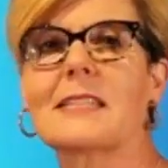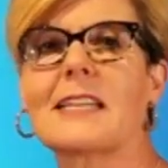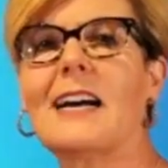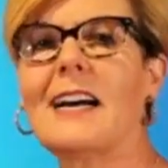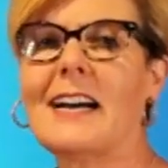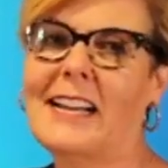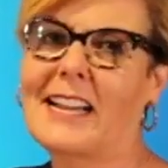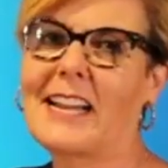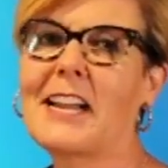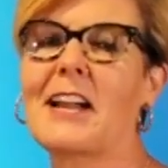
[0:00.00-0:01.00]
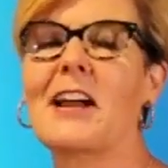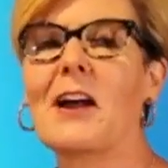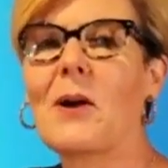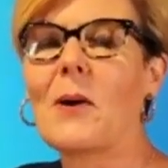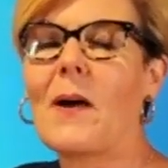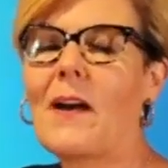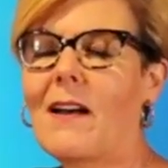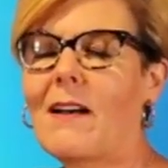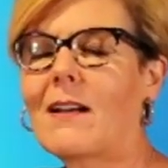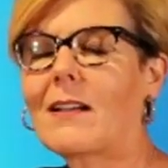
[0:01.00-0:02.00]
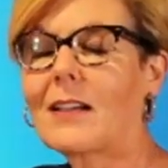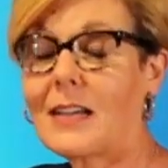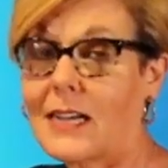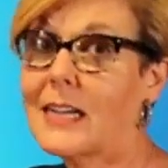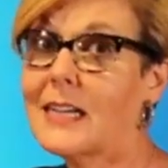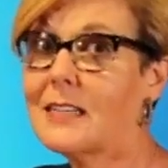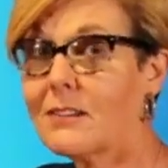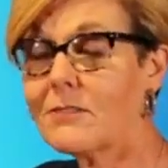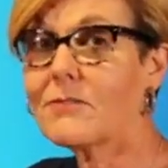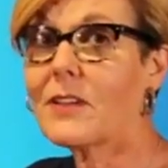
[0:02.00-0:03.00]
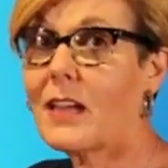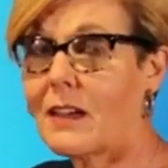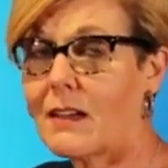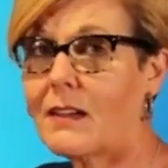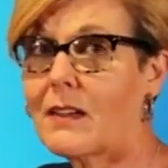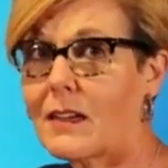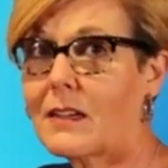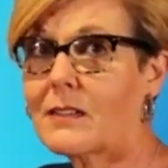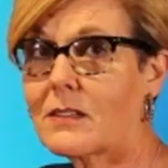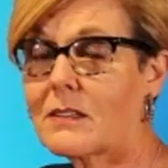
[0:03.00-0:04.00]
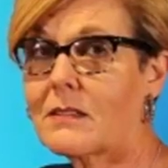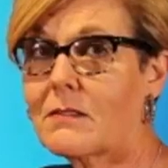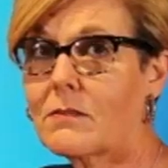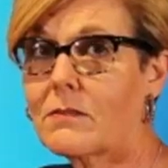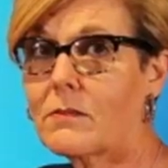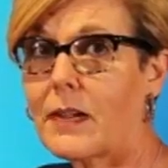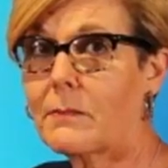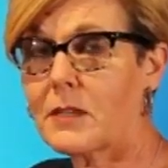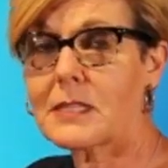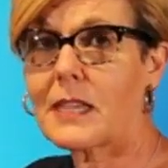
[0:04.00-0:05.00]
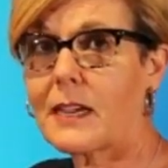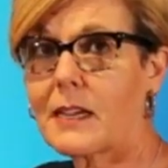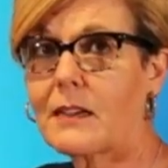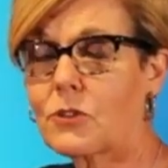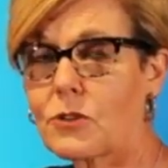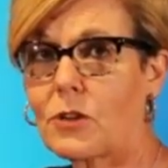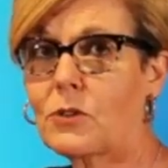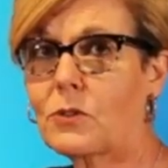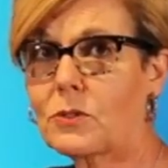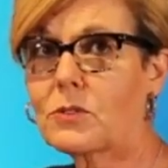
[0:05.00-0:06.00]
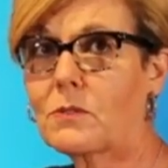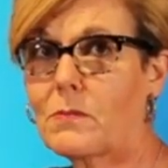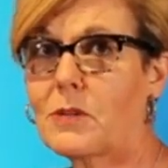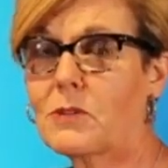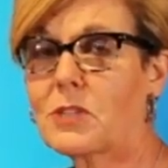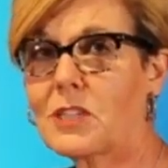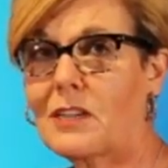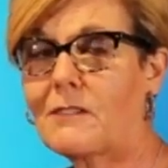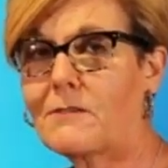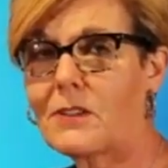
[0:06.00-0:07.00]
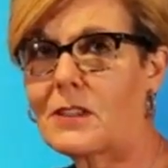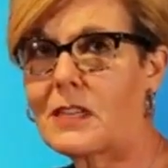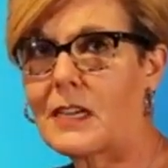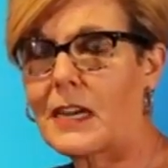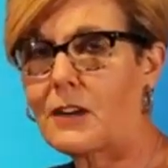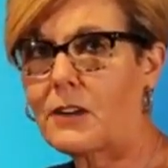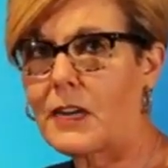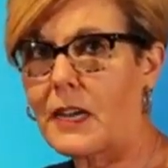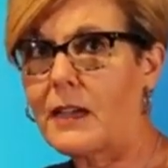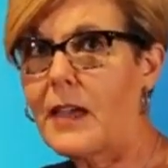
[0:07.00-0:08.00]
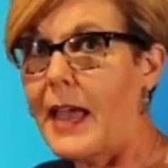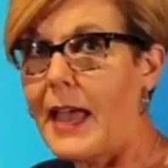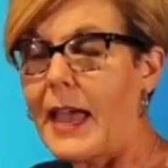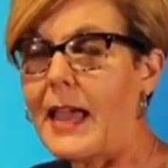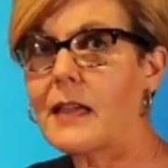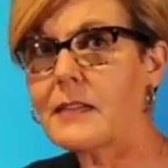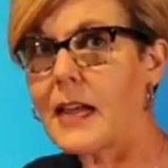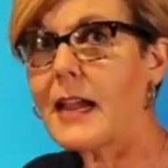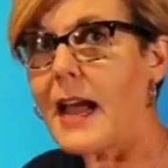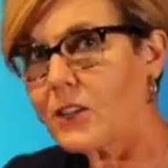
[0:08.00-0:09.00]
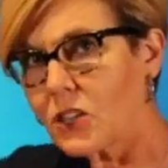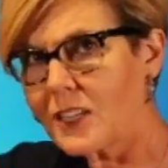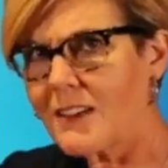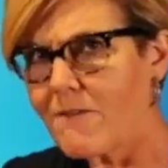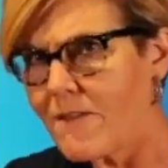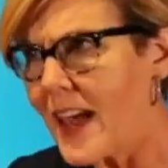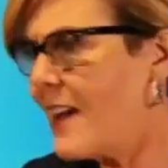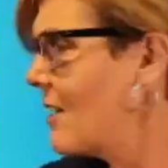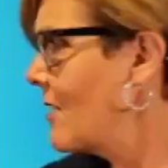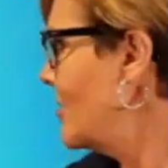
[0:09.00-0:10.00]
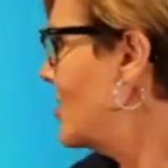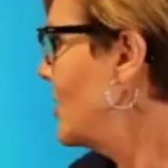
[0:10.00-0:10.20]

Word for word: guy uh, kind of, uh, I'm going to say, controlled most of the area. And they actually found